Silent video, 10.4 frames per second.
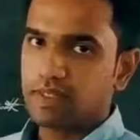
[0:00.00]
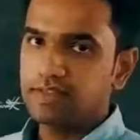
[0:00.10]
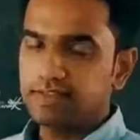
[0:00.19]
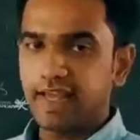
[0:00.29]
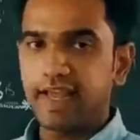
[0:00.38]

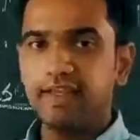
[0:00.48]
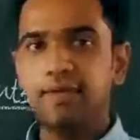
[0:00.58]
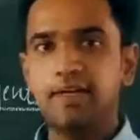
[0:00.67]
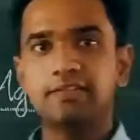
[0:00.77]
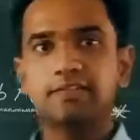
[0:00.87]
These
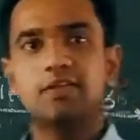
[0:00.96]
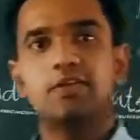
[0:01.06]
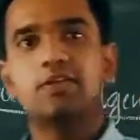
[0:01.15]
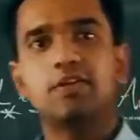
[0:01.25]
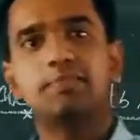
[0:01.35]
animals
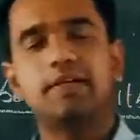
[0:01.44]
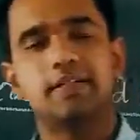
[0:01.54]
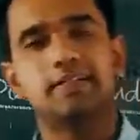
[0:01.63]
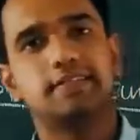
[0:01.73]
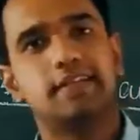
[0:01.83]
or
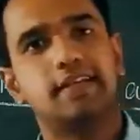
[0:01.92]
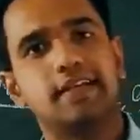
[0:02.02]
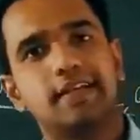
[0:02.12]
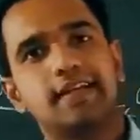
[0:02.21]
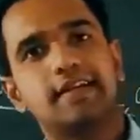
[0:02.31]
birds
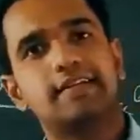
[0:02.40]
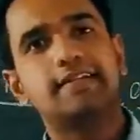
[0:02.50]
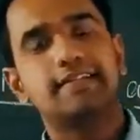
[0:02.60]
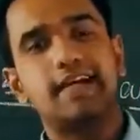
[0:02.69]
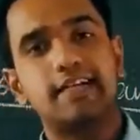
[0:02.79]

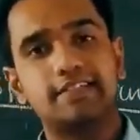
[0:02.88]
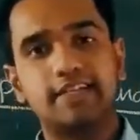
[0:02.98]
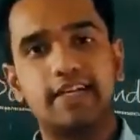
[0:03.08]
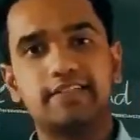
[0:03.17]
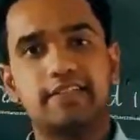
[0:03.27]
get
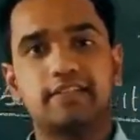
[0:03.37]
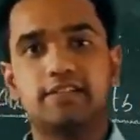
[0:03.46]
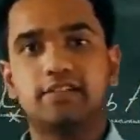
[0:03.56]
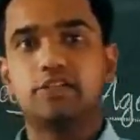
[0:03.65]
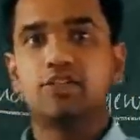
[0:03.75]
attracted
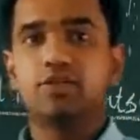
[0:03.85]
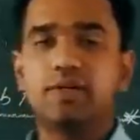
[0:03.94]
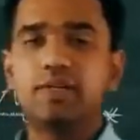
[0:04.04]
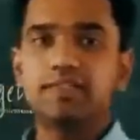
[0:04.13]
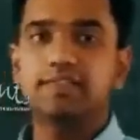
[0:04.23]

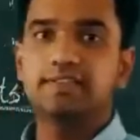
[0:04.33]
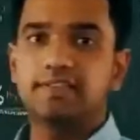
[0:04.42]
towards these